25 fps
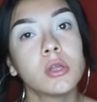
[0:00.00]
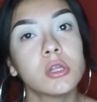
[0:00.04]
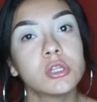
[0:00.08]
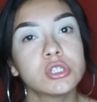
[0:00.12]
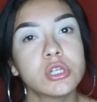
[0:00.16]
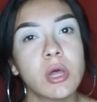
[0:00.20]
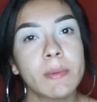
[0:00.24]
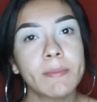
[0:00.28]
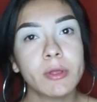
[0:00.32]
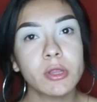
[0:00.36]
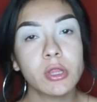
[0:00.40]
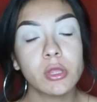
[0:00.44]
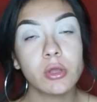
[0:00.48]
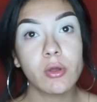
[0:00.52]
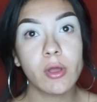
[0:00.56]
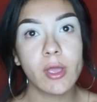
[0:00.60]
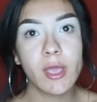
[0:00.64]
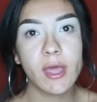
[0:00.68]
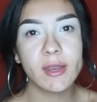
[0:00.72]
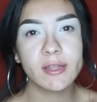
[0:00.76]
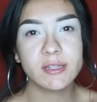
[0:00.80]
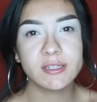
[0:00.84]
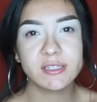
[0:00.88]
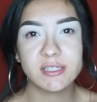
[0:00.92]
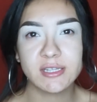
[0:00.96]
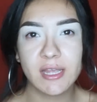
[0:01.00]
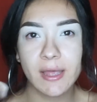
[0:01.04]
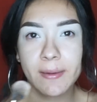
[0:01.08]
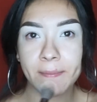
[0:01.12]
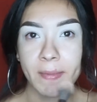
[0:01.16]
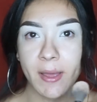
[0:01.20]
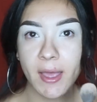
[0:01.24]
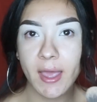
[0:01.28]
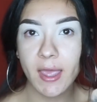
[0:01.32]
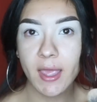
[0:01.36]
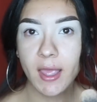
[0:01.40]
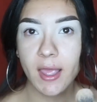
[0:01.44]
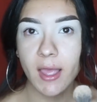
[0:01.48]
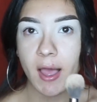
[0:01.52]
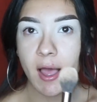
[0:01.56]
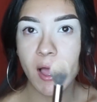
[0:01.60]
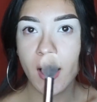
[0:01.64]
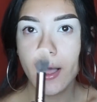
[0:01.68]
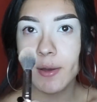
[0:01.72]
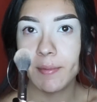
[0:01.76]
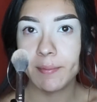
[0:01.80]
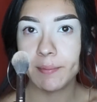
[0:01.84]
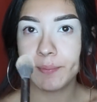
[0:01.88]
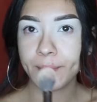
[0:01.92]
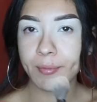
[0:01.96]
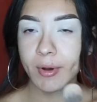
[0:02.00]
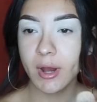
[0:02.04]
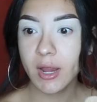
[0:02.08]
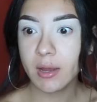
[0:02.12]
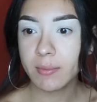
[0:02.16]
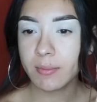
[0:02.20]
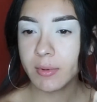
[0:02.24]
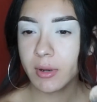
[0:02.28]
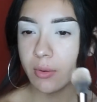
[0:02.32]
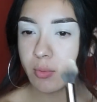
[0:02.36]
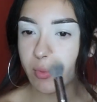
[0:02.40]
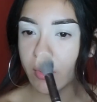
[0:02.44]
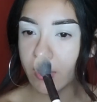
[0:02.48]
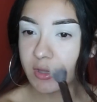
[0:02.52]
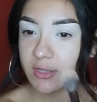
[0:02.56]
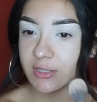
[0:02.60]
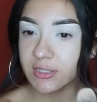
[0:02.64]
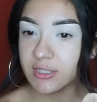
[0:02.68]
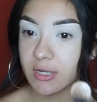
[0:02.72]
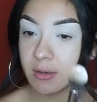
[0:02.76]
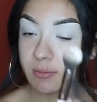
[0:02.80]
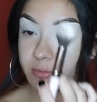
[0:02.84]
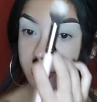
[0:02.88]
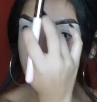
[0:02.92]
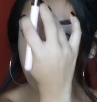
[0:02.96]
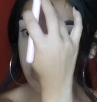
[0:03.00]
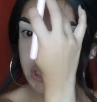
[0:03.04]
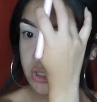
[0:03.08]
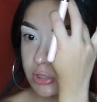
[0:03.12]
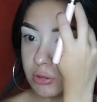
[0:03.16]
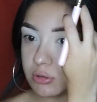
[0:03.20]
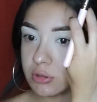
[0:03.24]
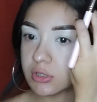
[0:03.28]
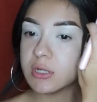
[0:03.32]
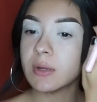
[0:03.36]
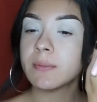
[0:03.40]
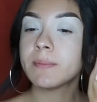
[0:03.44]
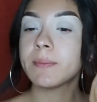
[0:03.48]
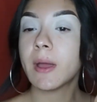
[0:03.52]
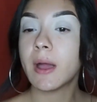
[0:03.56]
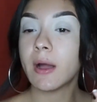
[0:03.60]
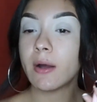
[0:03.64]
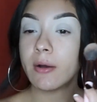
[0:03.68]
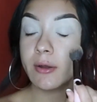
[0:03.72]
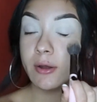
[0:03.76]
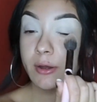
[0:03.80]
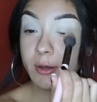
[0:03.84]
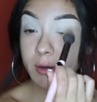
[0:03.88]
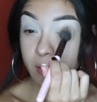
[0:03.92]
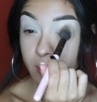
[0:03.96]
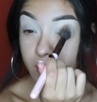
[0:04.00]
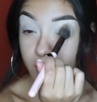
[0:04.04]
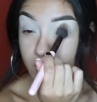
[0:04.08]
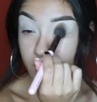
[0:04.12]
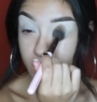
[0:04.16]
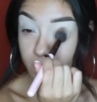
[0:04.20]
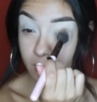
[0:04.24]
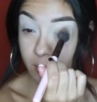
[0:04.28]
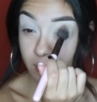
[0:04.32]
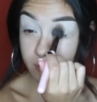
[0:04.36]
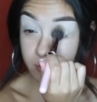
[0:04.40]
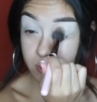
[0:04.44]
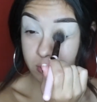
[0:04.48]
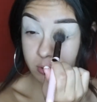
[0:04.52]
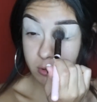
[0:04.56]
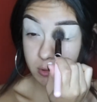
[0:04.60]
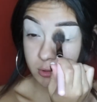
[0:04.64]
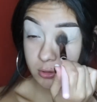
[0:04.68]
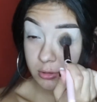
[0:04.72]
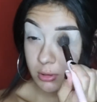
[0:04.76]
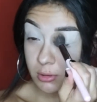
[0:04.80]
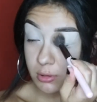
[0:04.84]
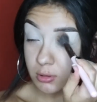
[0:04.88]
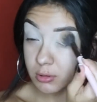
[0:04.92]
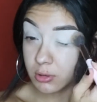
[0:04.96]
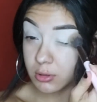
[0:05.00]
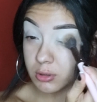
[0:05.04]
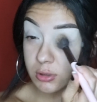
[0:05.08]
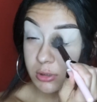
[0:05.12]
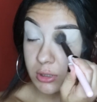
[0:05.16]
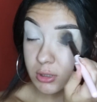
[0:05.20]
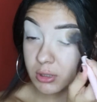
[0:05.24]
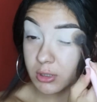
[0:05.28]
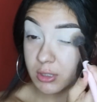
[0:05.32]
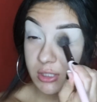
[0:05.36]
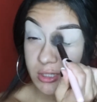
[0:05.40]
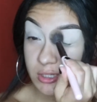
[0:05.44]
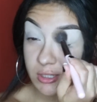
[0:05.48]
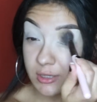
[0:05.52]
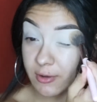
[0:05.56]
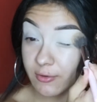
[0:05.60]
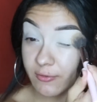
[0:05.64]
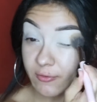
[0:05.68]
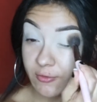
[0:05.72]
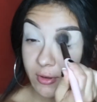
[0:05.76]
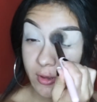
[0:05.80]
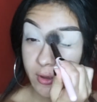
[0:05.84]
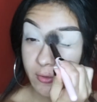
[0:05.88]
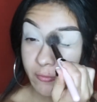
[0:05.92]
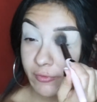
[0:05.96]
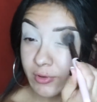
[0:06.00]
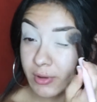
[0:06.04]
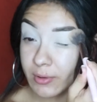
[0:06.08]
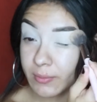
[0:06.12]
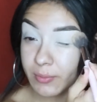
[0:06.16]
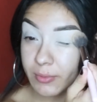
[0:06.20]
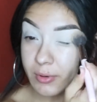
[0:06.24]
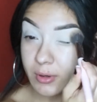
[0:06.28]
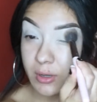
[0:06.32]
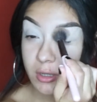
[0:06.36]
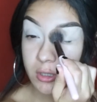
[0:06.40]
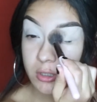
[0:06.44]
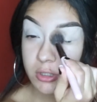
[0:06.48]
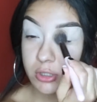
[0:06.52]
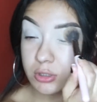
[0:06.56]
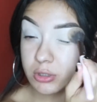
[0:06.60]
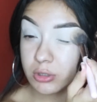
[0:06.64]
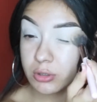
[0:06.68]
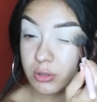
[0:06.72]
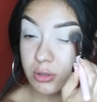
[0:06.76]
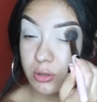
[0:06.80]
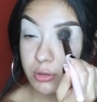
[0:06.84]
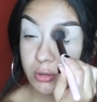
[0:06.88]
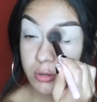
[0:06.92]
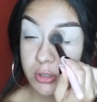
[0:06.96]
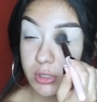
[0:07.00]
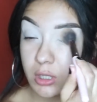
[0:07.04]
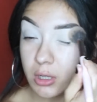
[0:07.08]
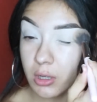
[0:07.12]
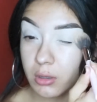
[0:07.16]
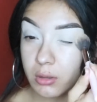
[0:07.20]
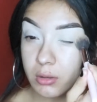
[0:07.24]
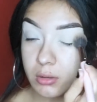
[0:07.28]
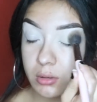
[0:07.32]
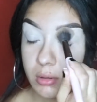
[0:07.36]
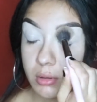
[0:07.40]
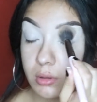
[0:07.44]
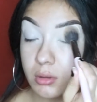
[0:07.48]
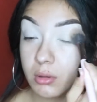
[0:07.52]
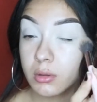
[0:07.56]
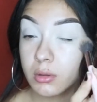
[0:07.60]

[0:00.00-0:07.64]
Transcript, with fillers: So I'm going to go ahead and set my um, primer with some translucent powder and I'm just using this fluffy brush to do so.